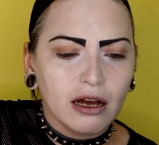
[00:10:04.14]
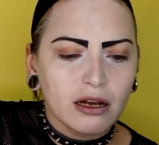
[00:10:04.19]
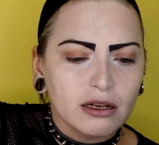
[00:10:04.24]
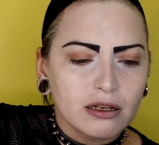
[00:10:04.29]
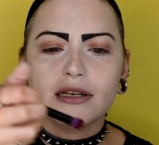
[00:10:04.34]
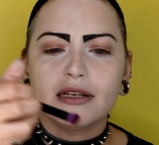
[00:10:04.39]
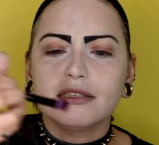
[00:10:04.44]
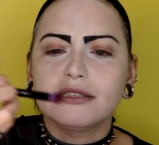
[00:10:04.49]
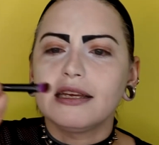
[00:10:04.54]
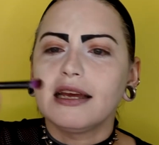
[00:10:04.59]

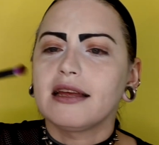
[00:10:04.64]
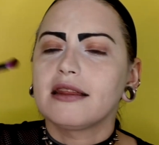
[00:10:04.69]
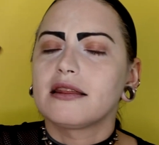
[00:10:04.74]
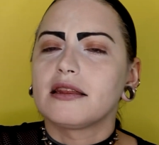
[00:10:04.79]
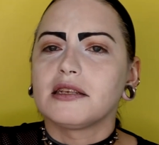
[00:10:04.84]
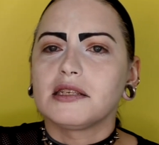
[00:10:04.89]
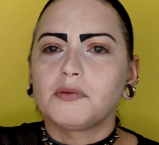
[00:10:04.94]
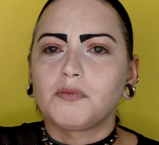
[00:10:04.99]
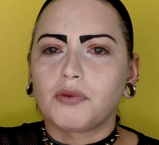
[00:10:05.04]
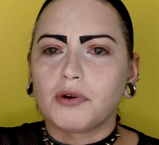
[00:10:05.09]
I'm gonna take
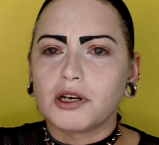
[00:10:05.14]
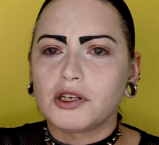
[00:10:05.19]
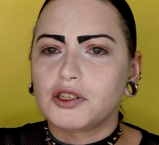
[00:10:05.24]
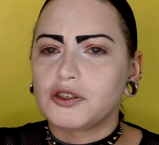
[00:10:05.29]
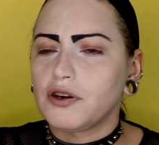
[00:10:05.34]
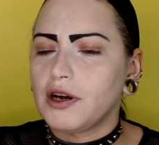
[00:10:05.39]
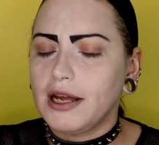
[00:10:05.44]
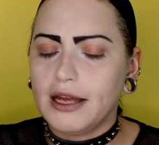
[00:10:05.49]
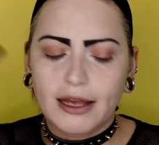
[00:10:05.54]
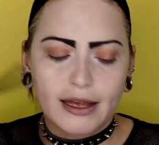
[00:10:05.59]
this brush
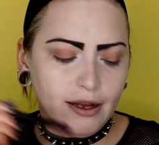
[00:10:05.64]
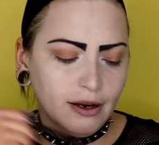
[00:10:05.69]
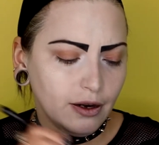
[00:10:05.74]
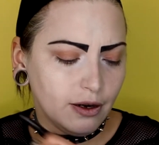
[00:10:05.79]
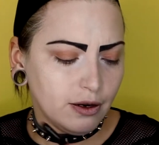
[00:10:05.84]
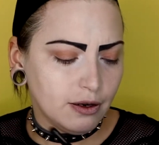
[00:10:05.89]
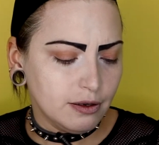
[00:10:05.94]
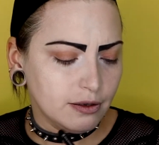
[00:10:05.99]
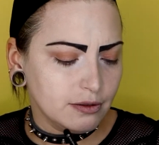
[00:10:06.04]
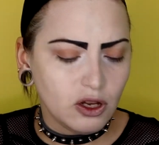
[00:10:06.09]
right
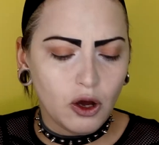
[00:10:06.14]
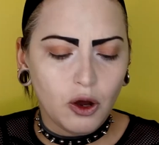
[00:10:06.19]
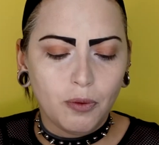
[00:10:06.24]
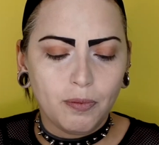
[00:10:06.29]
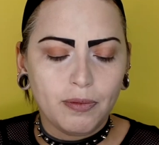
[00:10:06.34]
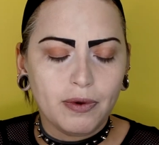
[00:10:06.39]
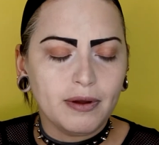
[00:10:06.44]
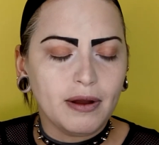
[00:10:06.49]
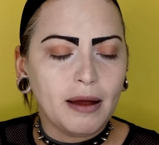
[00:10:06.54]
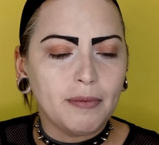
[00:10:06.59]
here.
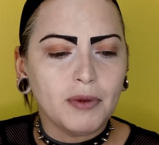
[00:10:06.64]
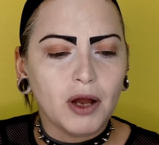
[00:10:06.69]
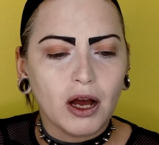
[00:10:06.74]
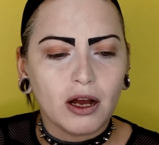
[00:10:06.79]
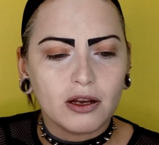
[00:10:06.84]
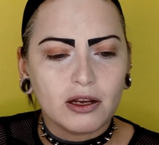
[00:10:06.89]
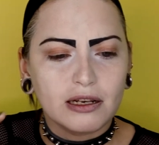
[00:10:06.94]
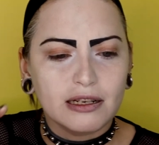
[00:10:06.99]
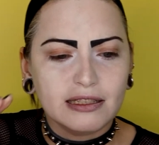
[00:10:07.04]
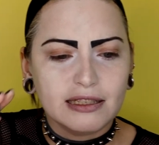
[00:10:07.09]
Nope, I'm
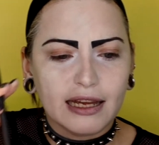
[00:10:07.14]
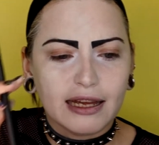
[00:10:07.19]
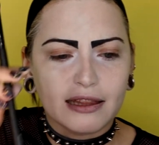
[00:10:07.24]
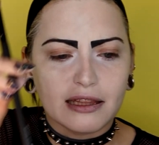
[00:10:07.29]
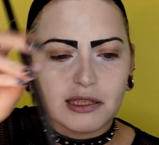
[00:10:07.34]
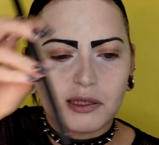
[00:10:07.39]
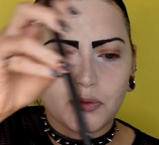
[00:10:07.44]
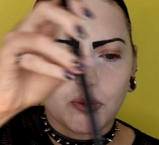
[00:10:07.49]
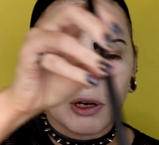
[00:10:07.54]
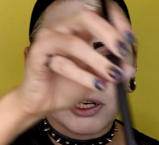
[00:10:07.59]
not gonna take
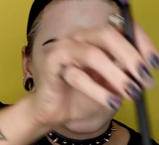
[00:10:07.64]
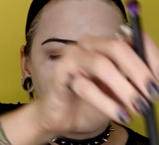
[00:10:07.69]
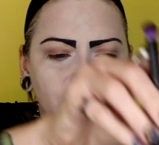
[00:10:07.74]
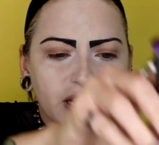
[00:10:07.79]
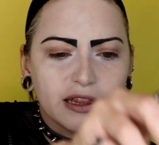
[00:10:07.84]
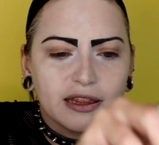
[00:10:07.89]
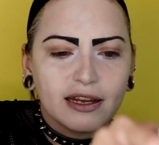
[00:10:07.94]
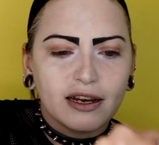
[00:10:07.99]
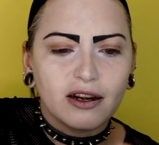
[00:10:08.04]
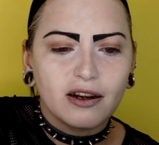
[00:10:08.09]
this brush
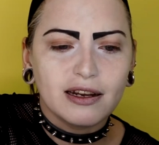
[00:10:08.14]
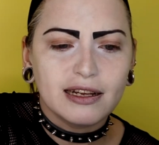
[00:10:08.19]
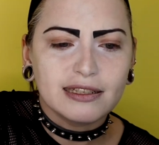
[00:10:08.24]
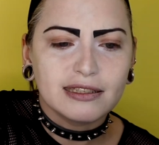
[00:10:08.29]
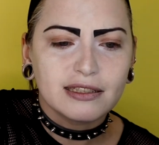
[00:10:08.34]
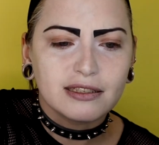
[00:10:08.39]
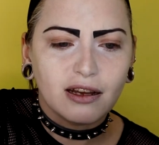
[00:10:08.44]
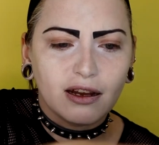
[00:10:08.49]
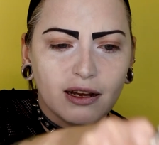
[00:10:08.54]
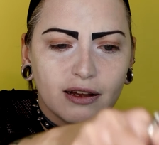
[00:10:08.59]
right there.
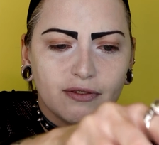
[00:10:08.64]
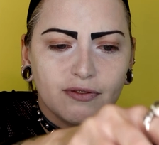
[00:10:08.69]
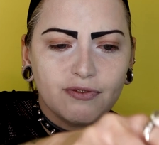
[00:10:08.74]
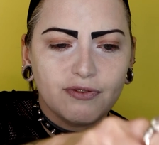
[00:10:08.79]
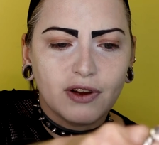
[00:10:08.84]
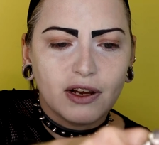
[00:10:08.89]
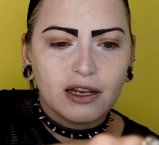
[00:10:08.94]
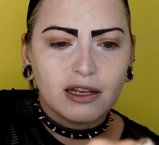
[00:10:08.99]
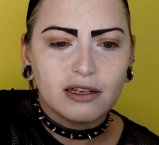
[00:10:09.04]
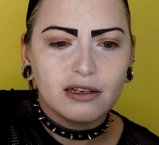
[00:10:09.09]
It's got
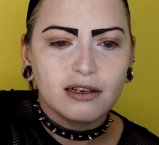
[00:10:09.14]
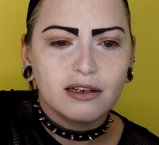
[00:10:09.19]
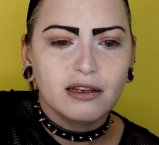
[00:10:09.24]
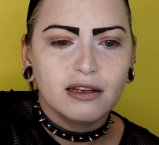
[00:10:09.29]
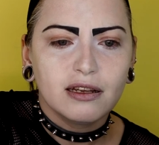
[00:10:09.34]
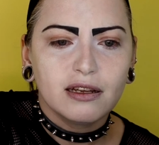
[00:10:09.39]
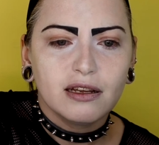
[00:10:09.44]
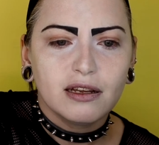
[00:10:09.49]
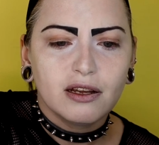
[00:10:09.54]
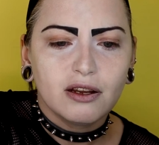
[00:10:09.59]
fucking
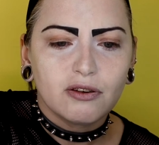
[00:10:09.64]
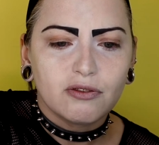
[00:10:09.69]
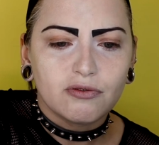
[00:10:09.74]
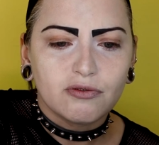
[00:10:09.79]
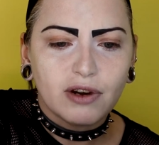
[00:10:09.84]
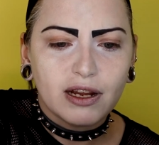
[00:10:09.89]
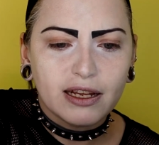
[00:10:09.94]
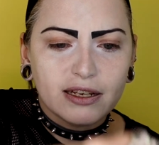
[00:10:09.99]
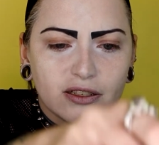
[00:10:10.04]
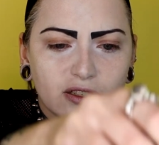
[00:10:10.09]

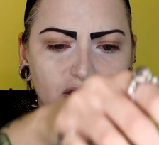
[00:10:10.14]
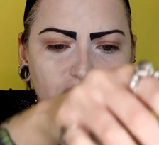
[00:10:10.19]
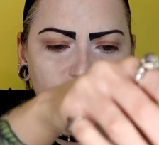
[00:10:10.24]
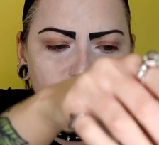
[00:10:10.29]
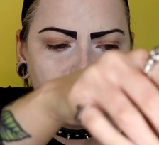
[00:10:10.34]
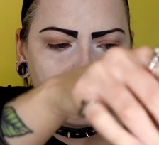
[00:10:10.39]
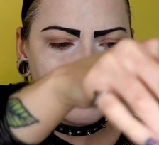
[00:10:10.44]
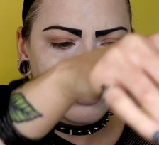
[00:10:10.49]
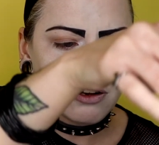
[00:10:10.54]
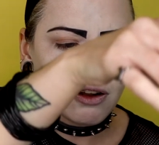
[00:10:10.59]
red
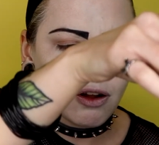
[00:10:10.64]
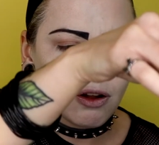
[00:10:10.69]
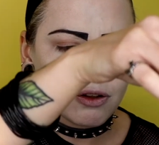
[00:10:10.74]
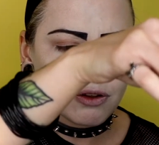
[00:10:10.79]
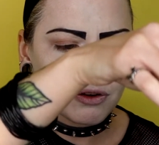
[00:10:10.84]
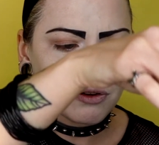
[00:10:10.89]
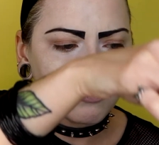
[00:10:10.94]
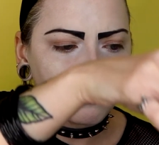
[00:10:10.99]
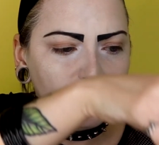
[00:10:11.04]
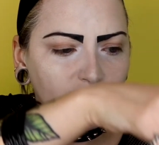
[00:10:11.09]
shit all
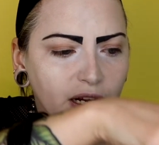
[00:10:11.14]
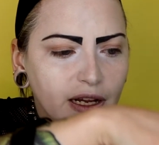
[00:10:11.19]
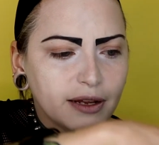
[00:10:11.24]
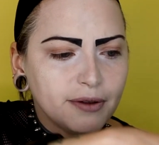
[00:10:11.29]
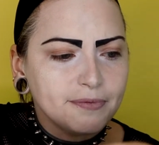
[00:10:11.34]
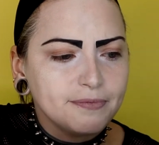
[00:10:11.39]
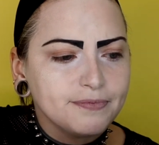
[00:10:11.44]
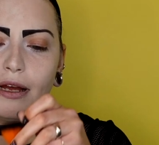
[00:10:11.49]
over it.